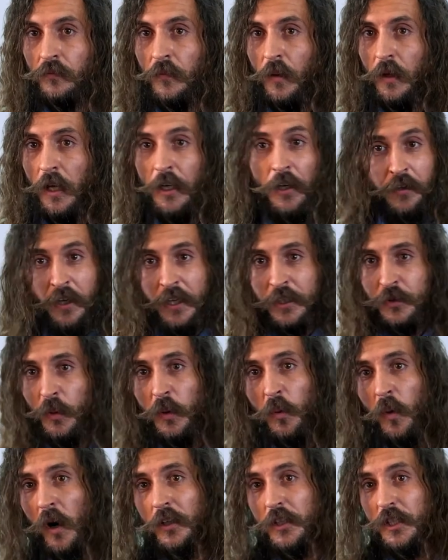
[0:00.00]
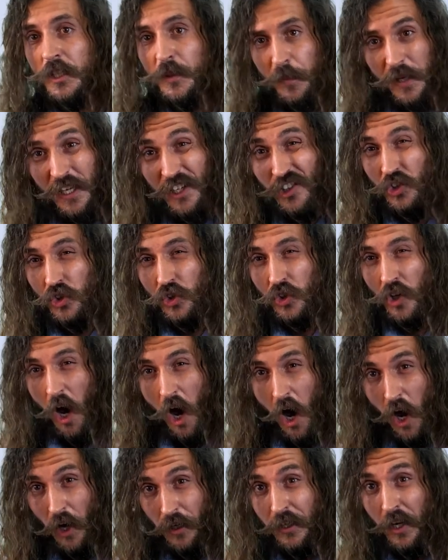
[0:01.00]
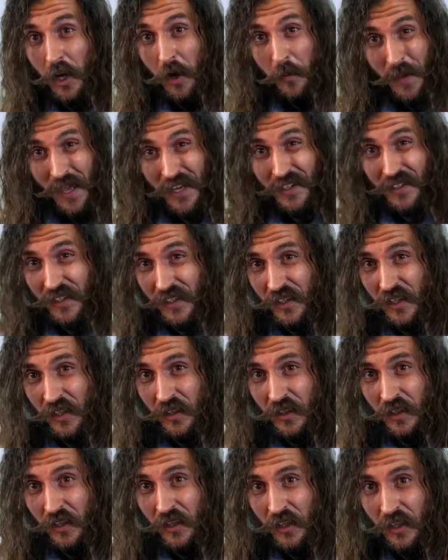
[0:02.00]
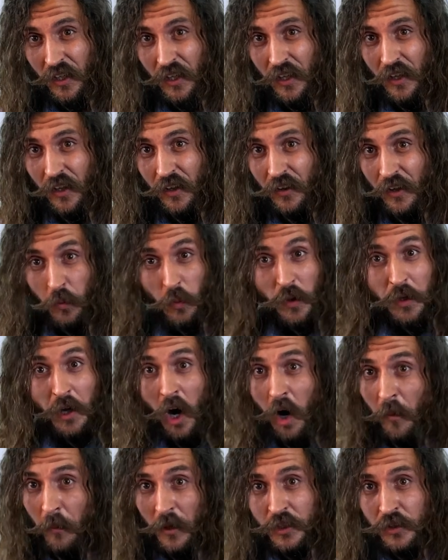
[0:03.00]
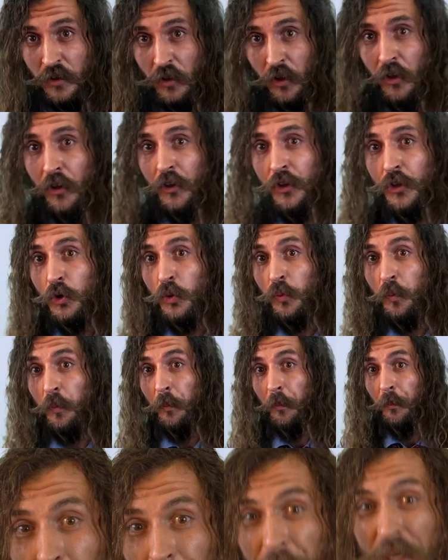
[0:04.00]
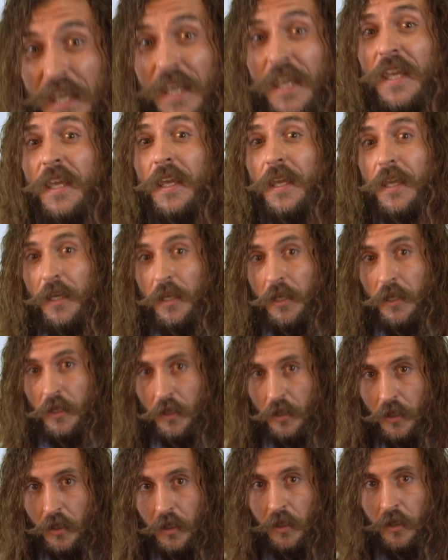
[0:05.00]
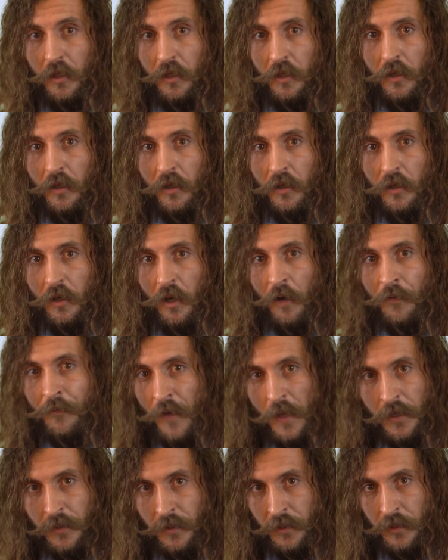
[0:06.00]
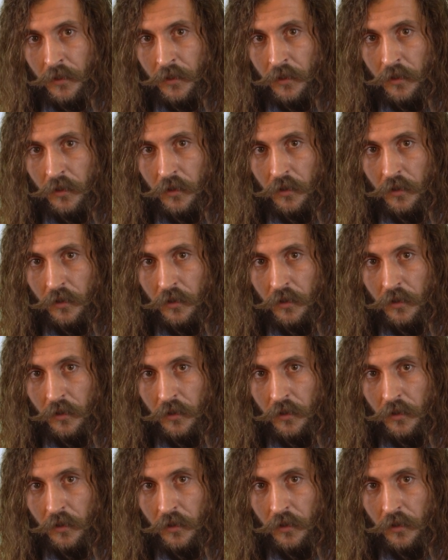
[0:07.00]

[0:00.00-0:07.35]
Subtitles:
And unless we want speech unamended, then we all must learn to be offended.